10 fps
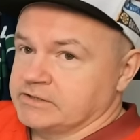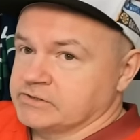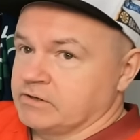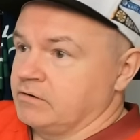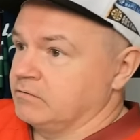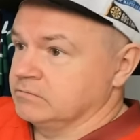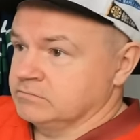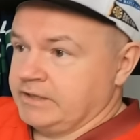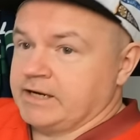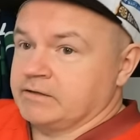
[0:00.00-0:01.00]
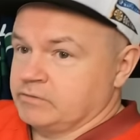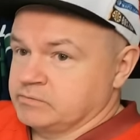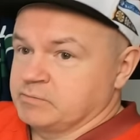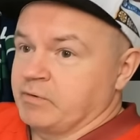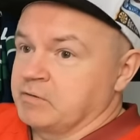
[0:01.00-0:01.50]
So, yeah, there
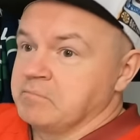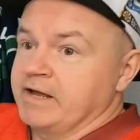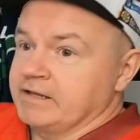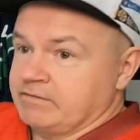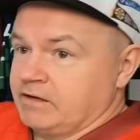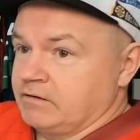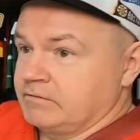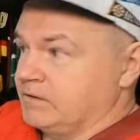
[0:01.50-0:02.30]
was about a minute there